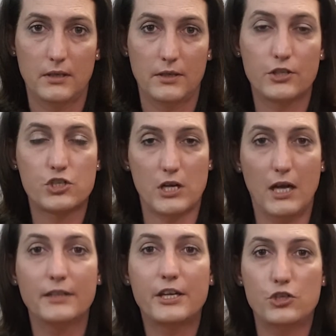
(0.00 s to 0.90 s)
The
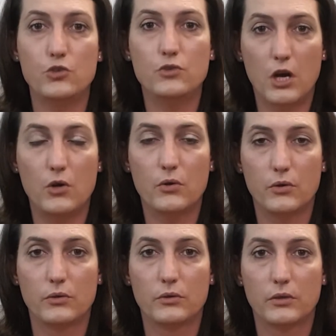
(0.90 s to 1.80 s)
child that you know,
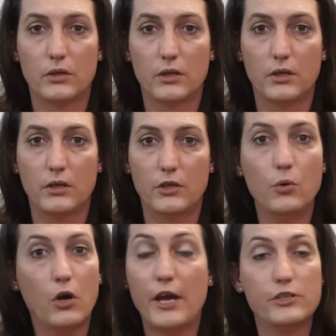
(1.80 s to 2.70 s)
you
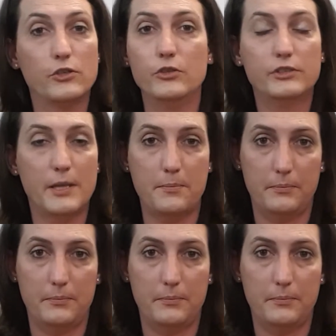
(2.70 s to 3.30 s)
are going to lose them.